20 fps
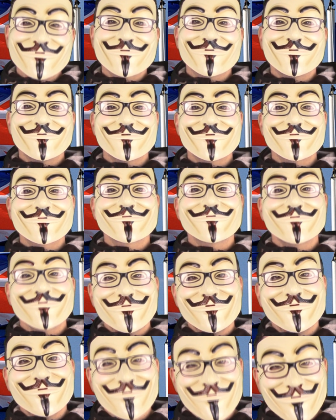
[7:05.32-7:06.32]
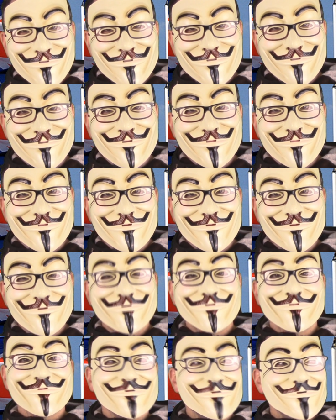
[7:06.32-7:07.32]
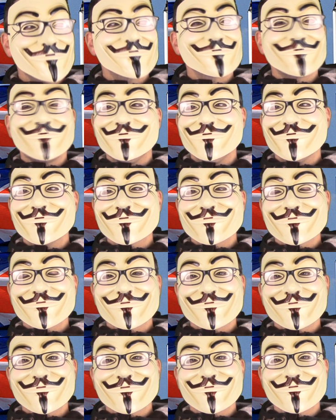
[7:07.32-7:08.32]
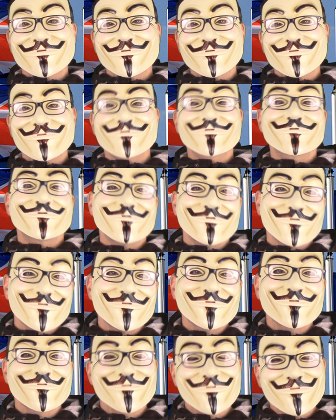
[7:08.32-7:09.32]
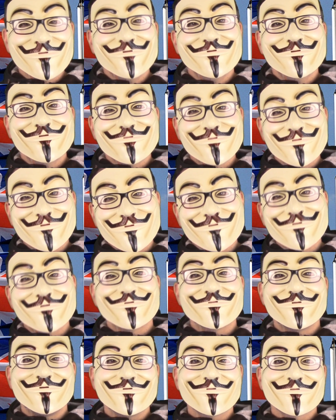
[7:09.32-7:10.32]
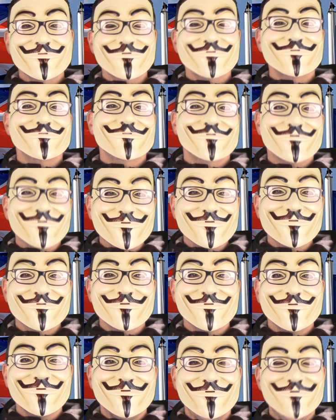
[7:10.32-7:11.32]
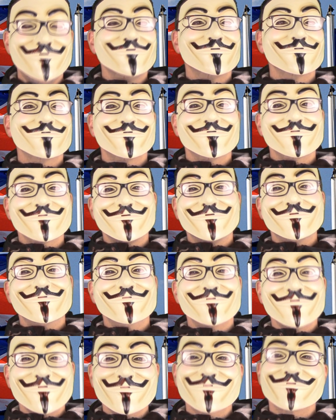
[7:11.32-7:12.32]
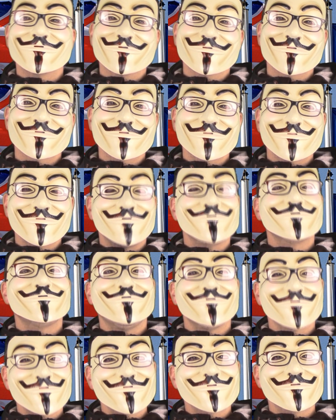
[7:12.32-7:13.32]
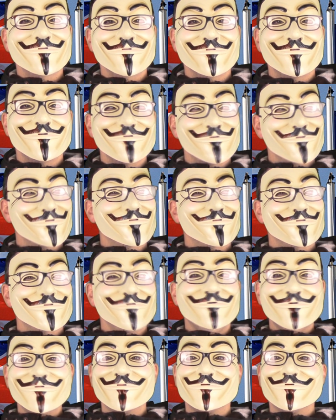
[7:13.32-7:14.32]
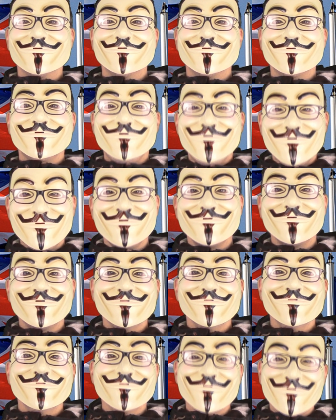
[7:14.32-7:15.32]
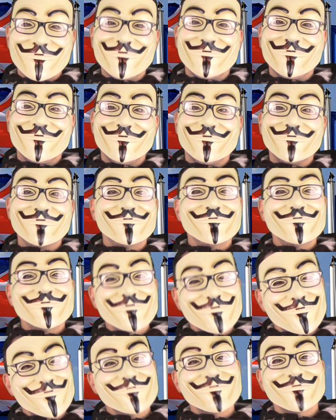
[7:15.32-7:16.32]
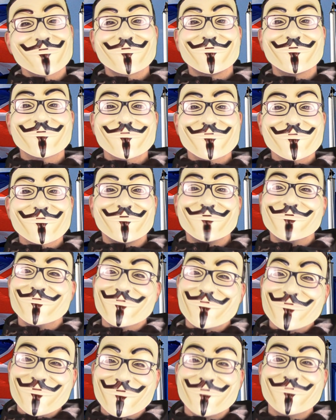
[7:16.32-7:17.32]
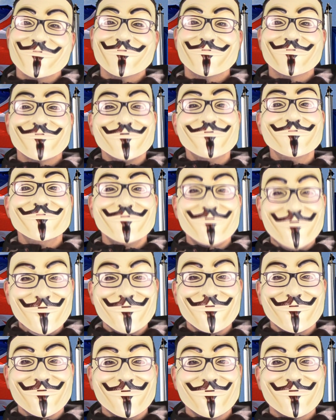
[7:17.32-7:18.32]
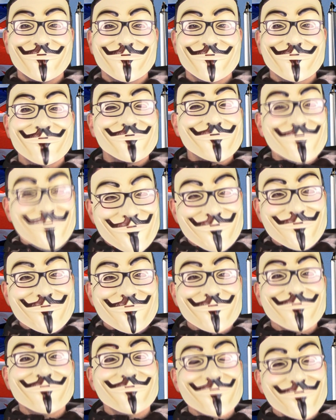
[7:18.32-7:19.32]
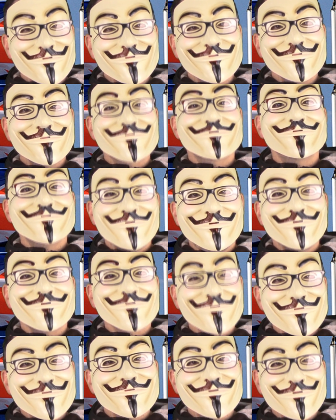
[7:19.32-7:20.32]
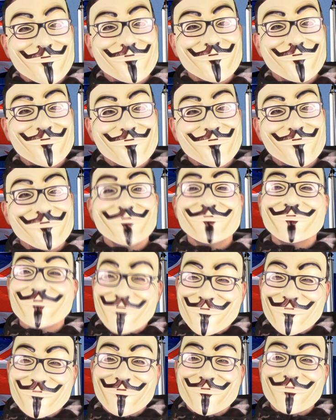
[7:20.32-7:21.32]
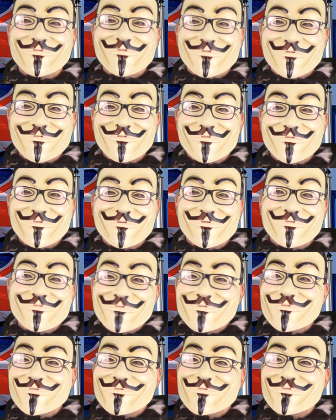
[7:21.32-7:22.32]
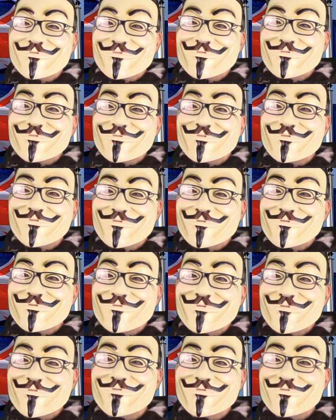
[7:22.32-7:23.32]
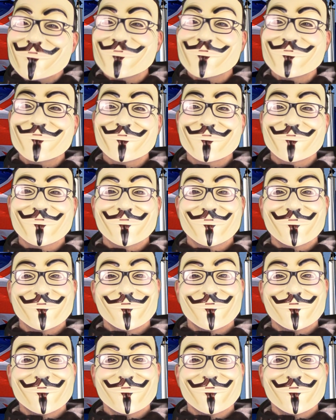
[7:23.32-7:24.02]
States of Europe. But who cares? Who needs to stand on their own 2 feet? We need to be governed by people we can never vote for, vote against, or remove from power. That's the new democracy. Come on, Cameron's got a great deal.